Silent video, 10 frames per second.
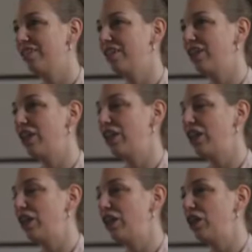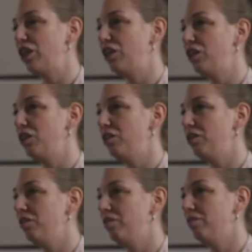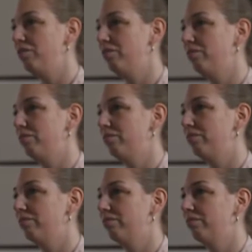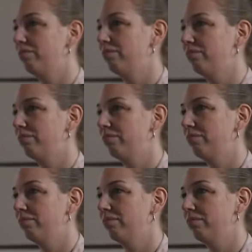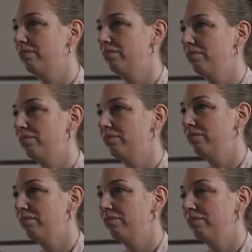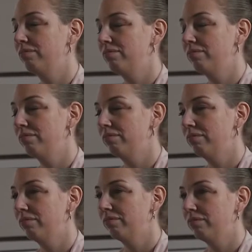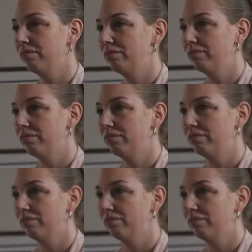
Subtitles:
Nobody speaks.